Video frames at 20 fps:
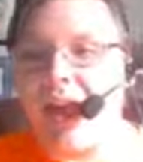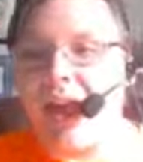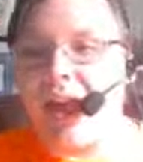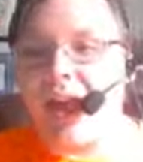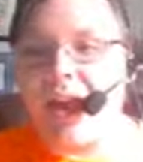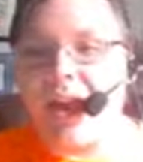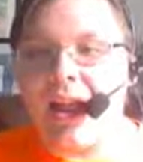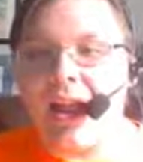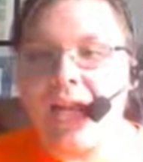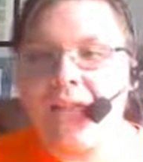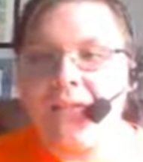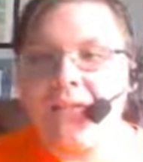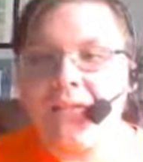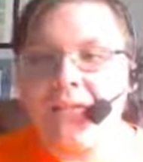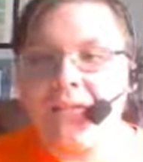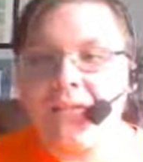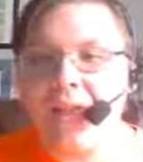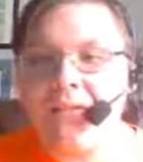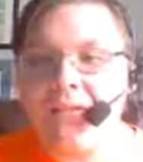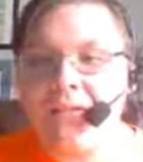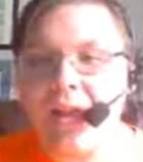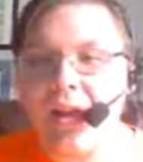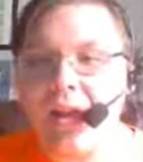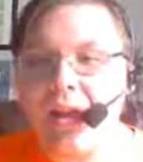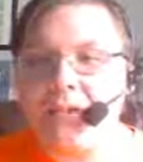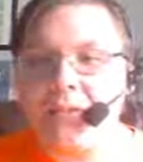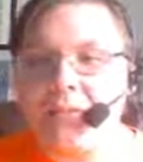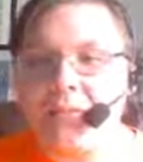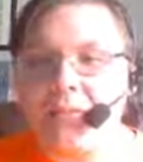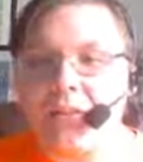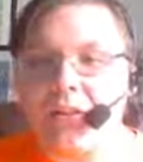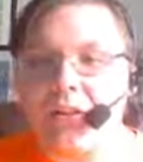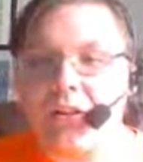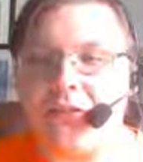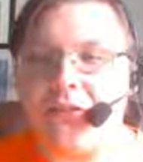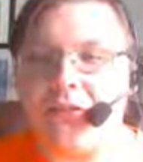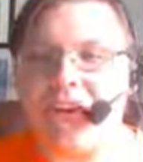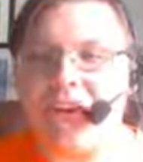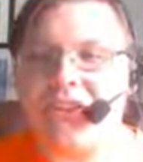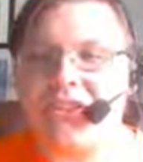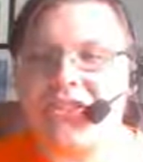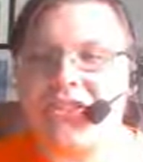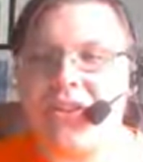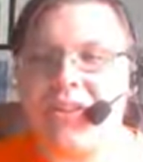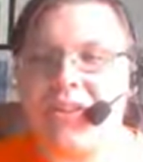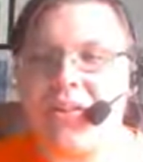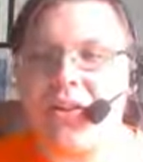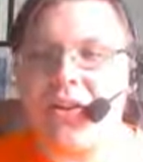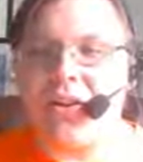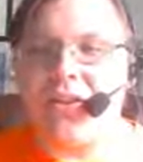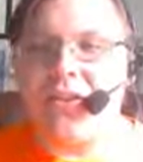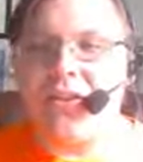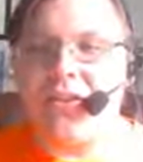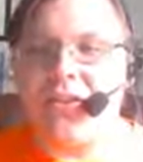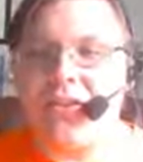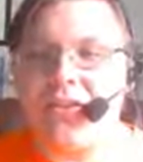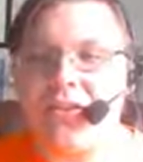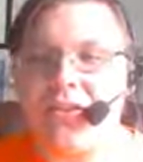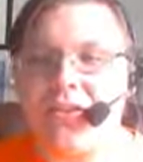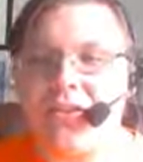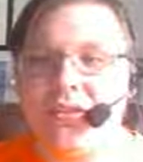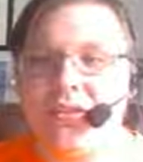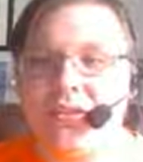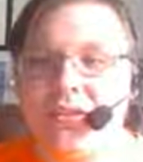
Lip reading: And I'm no expert on fashion, but her